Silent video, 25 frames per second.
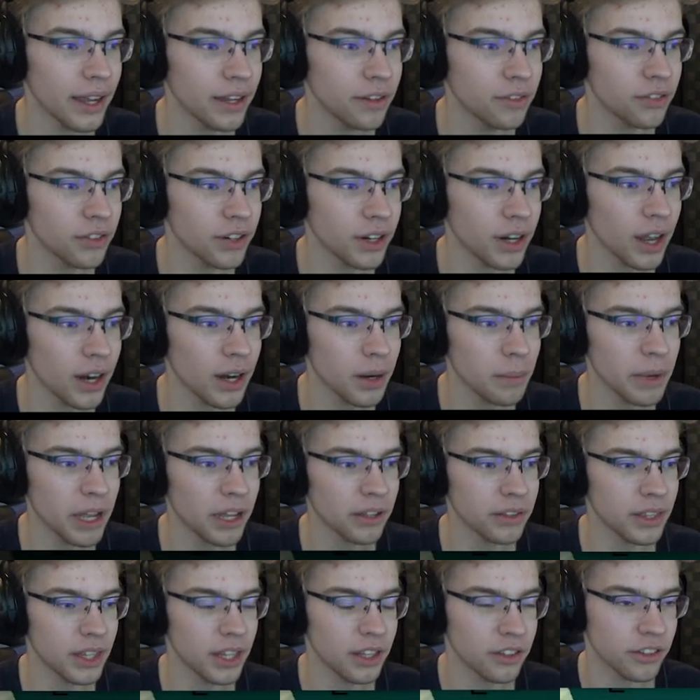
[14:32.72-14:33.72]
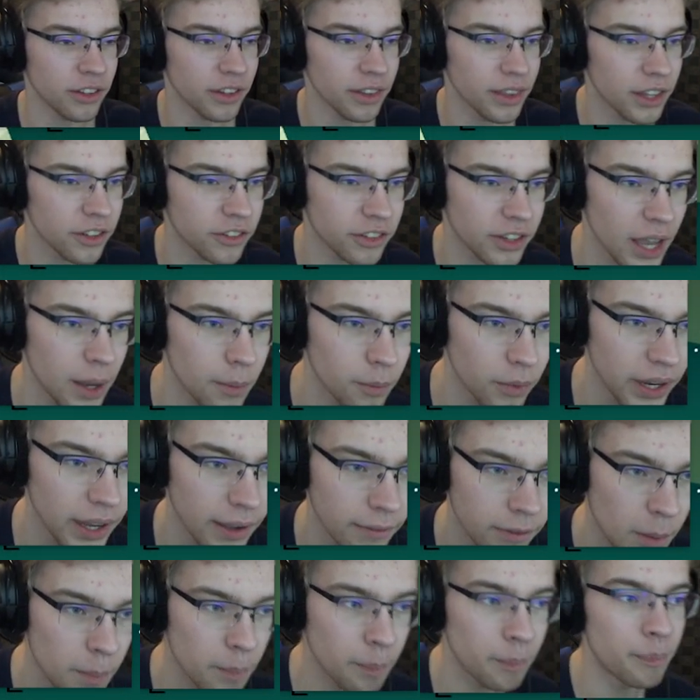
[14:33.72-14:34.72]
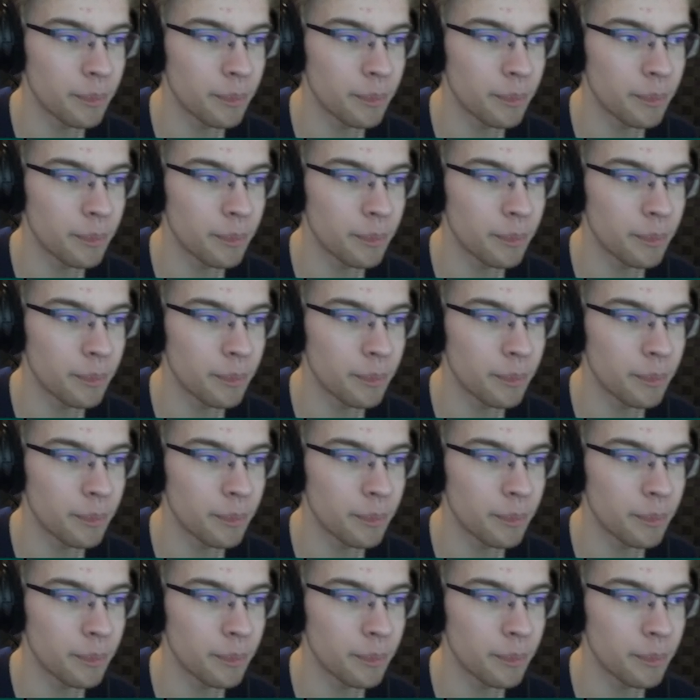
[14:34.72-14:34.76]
I forgot about this in this game. We have a